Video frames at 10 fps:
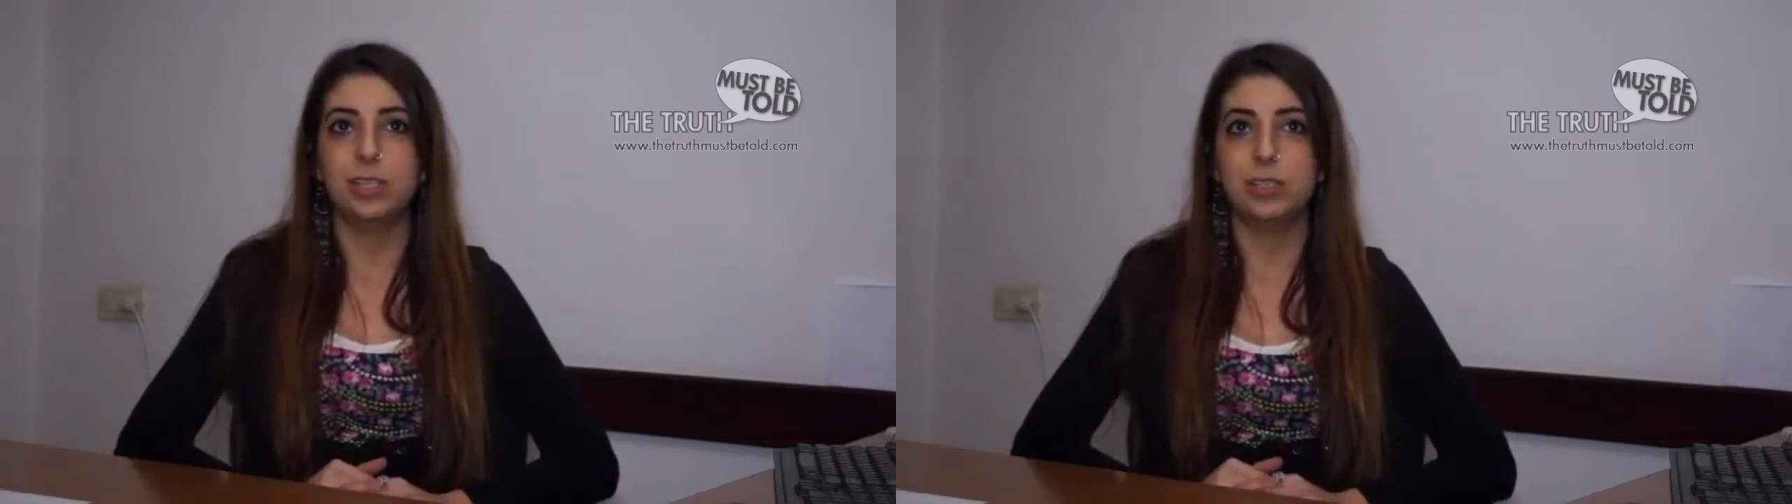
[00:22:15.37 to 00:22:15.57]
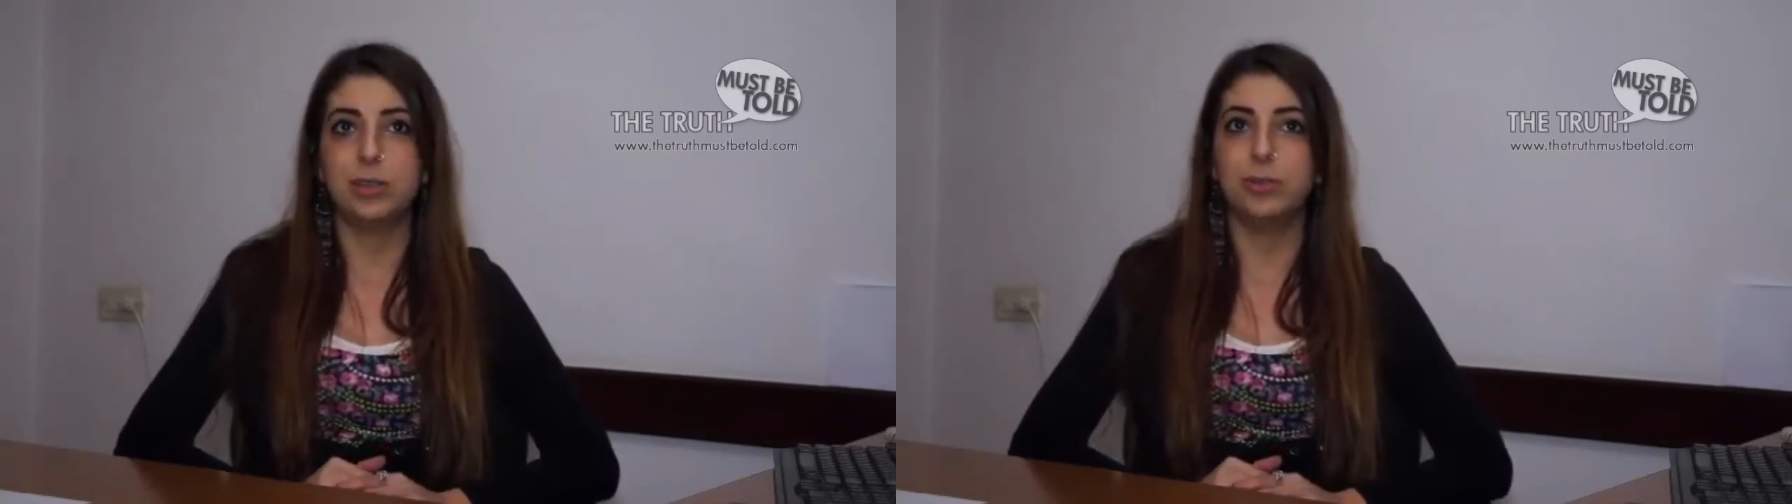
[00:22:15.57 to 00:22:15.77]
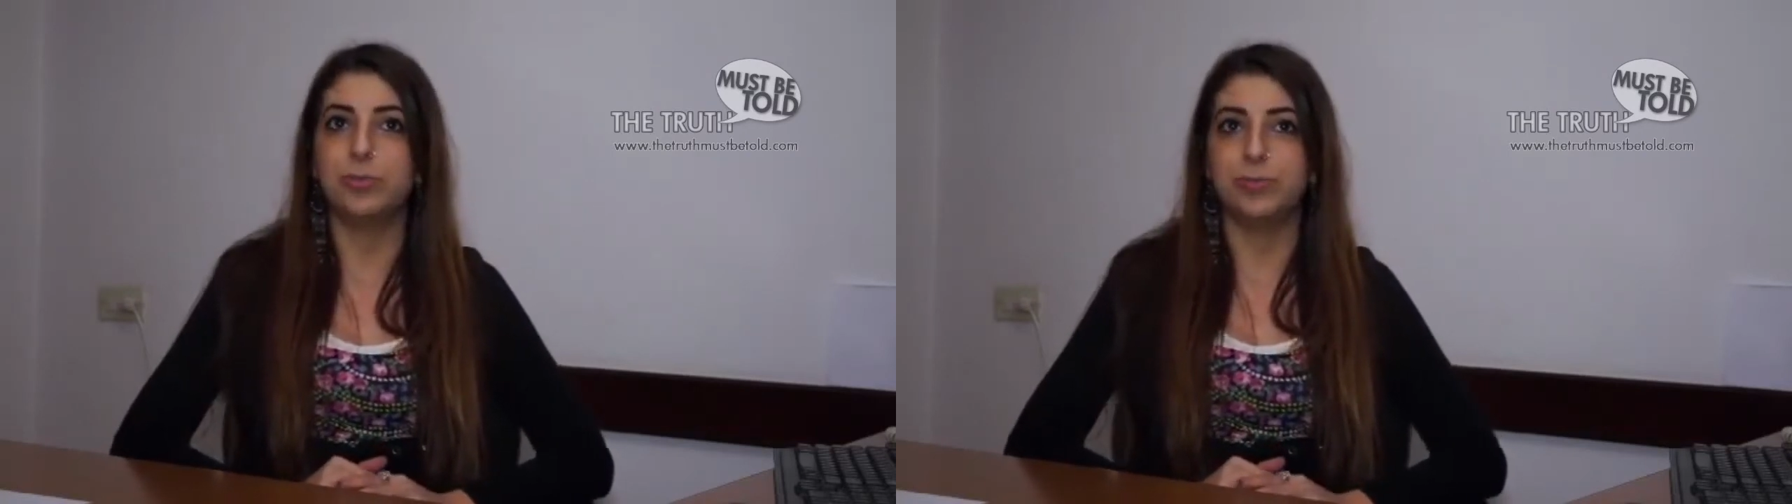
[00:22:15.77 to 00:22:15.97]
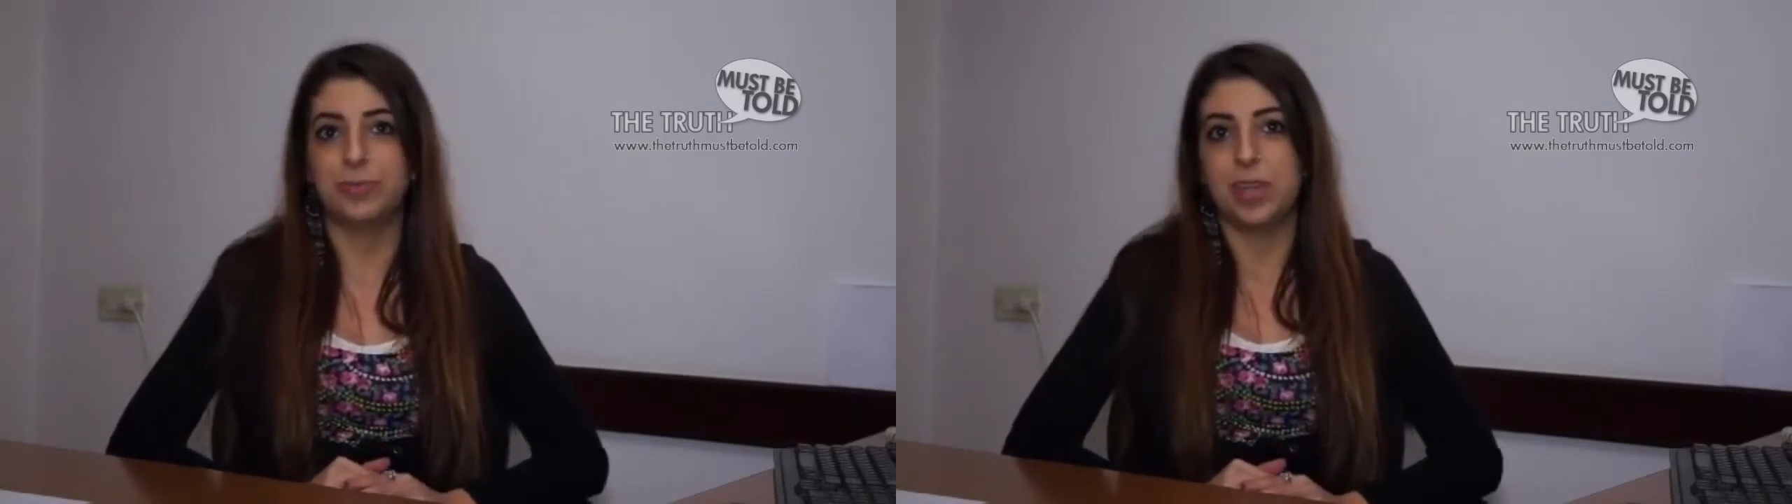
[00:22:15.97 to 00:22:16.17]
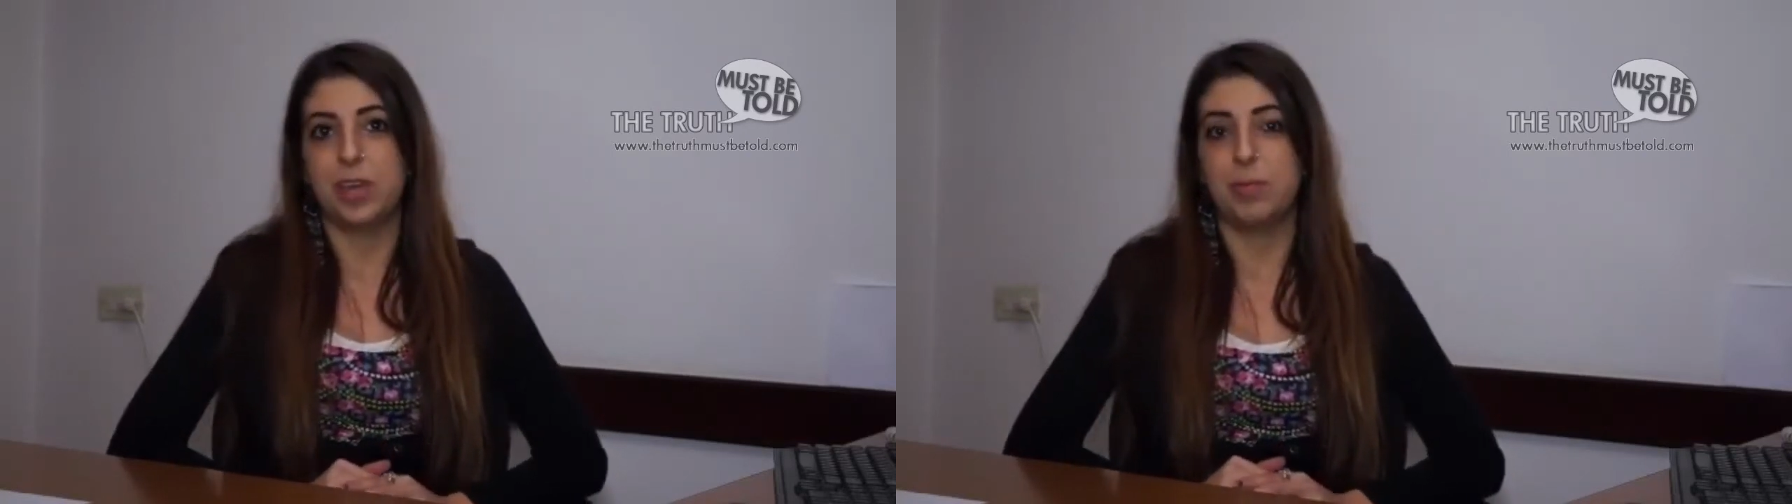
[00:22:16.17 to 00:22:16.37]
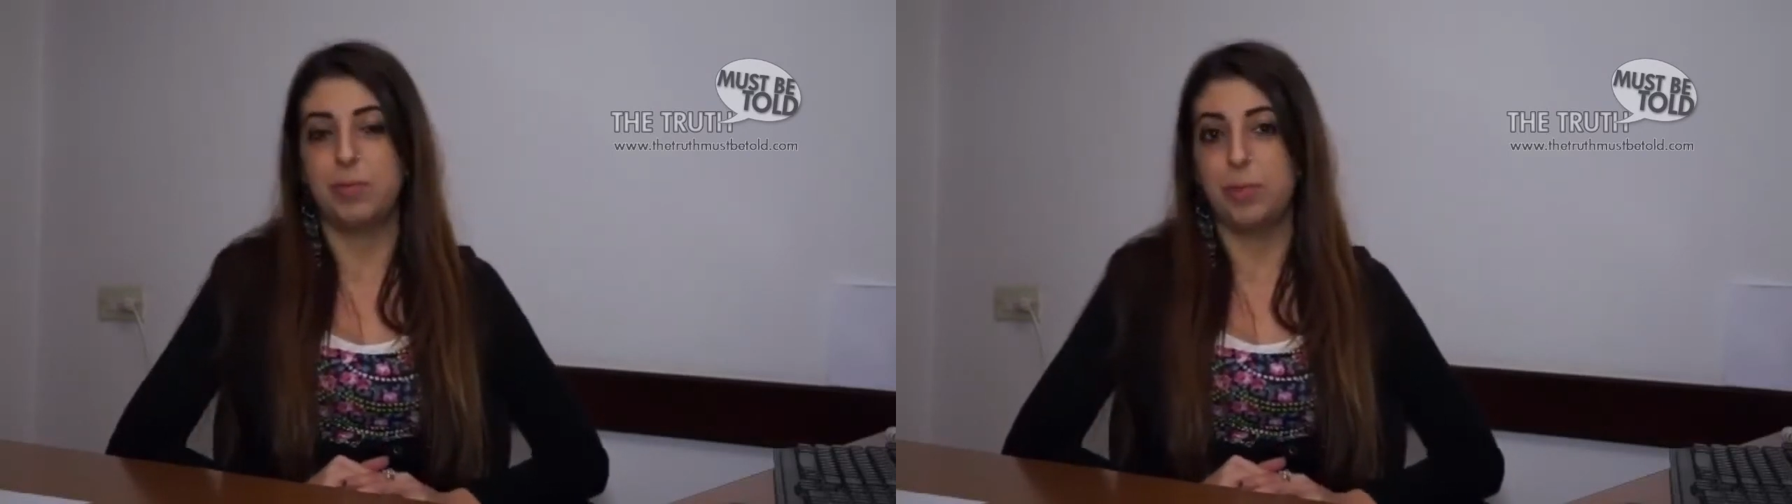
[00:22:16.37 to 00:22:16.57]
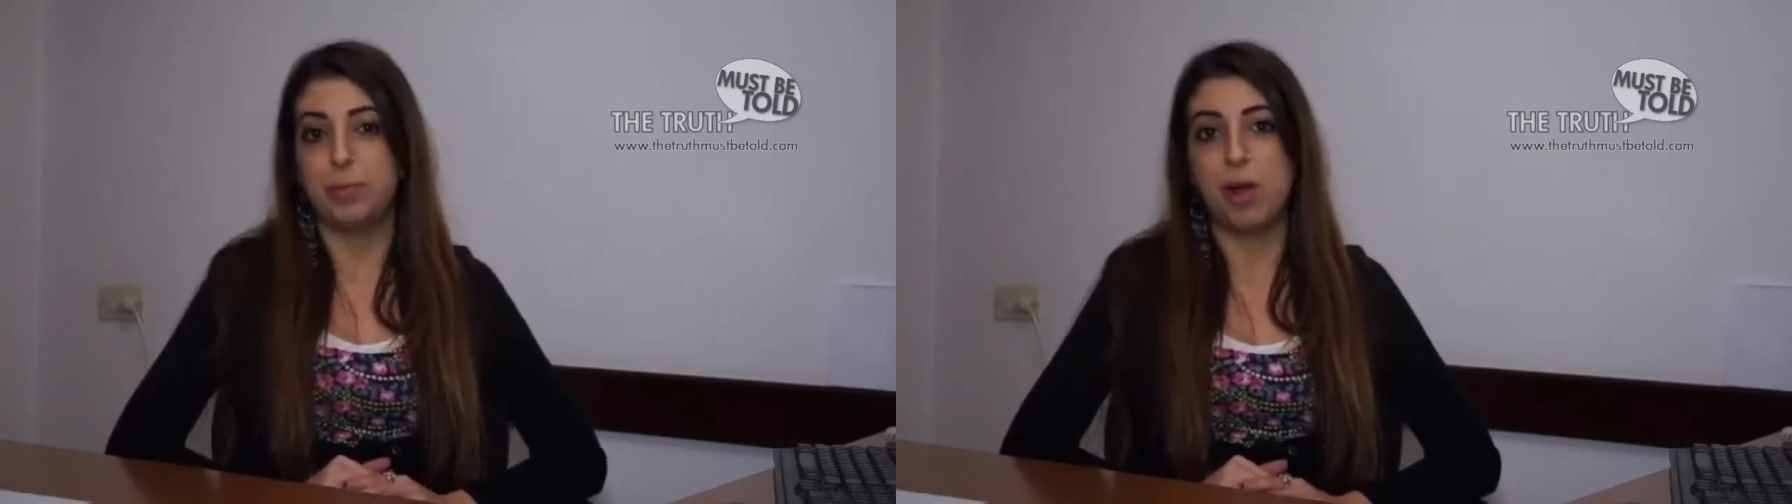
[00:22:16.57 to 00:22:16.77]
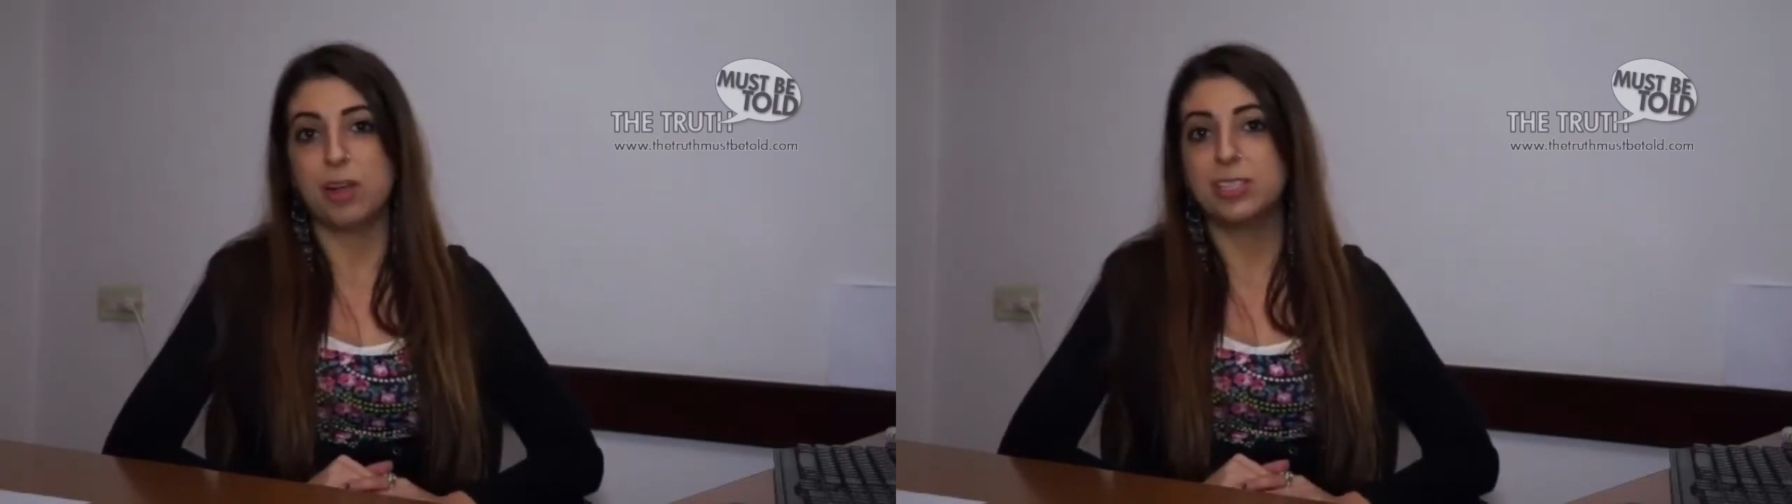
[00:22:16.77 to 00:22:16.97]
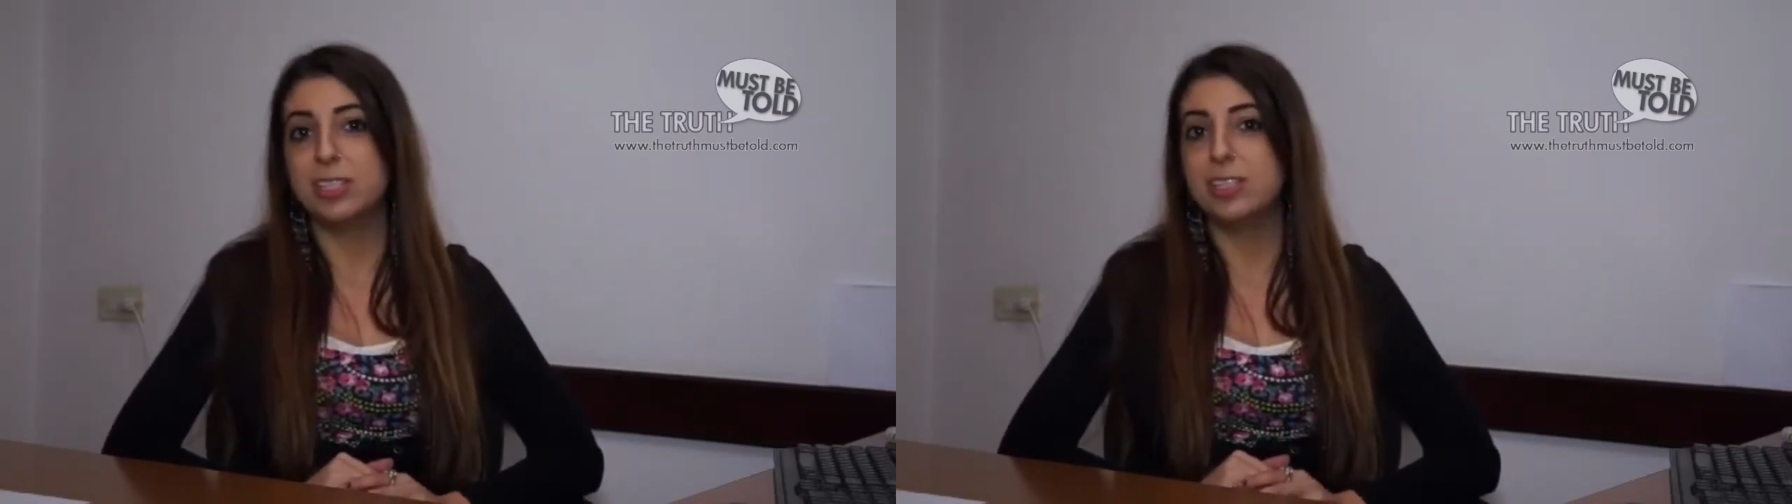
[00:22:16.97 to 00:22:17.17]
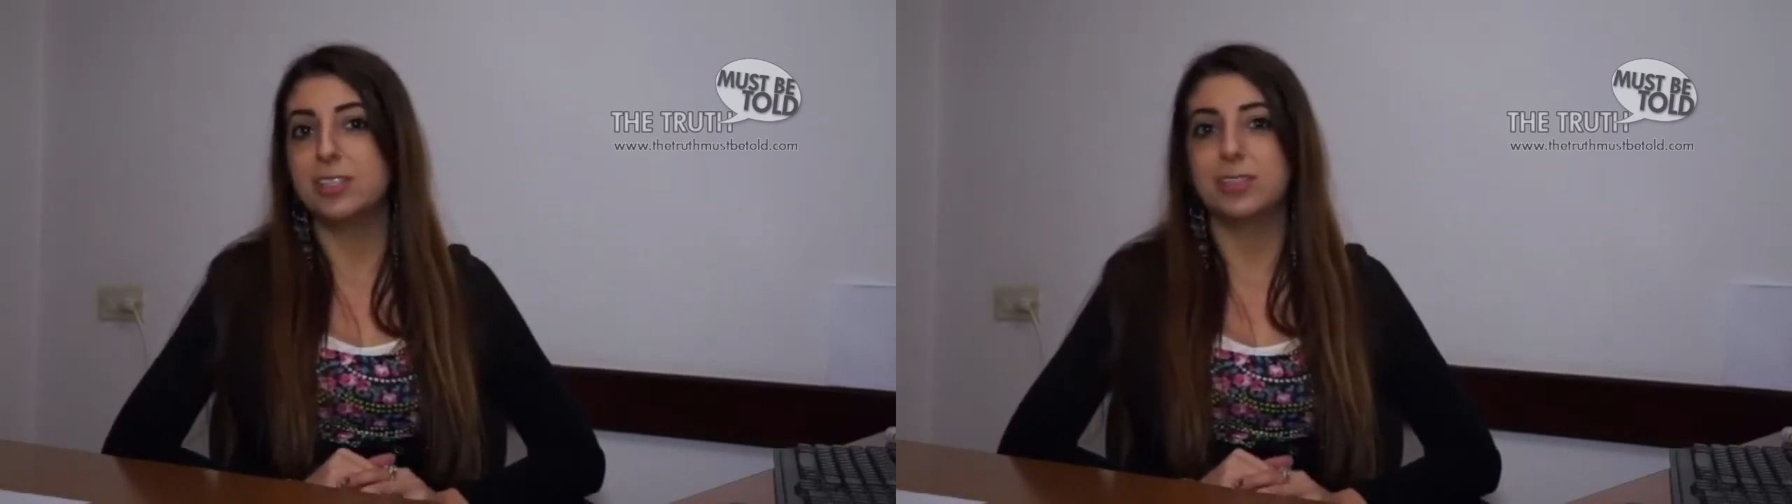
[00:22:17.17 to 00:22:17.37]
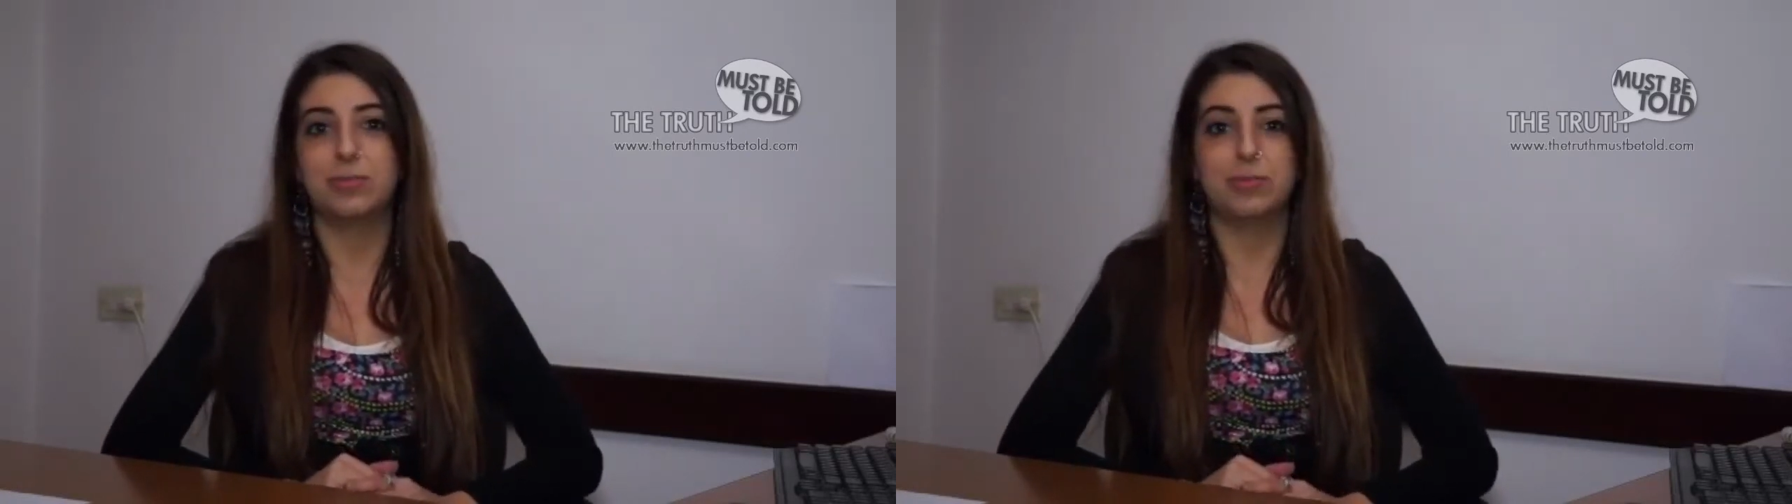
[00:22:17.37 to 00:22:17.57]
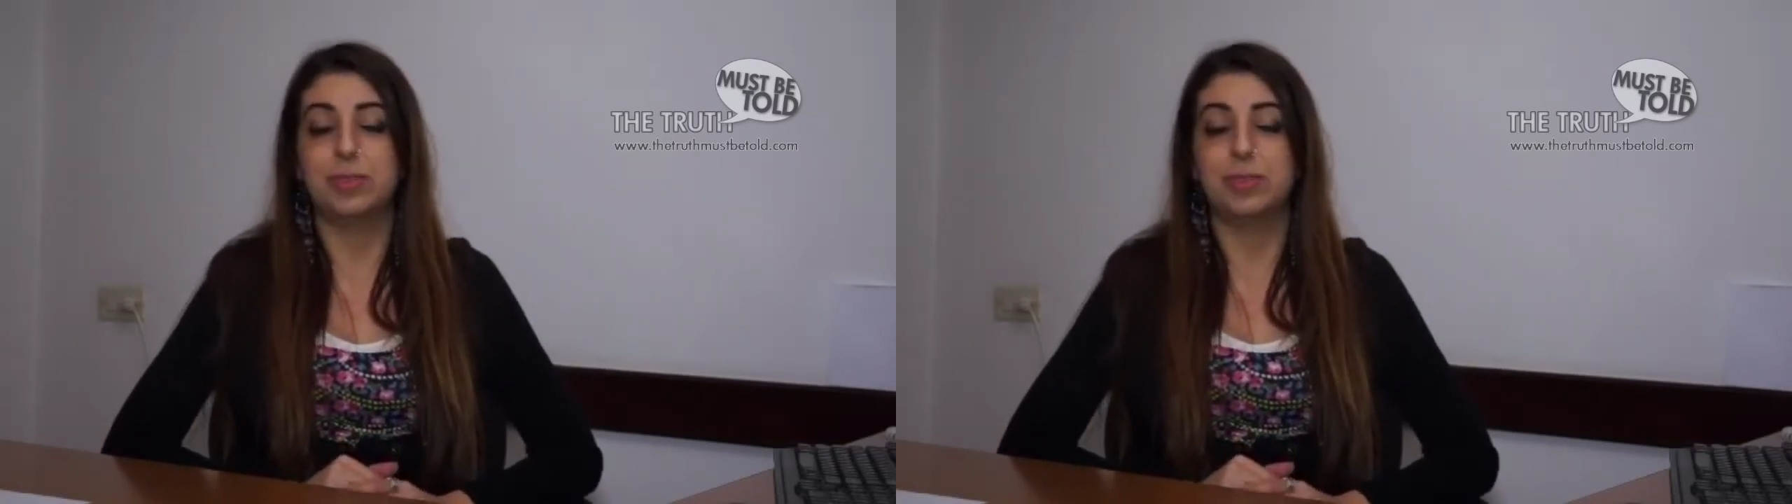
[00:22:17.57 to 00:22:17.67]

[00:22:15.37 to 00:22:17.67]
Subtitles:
So the proxies,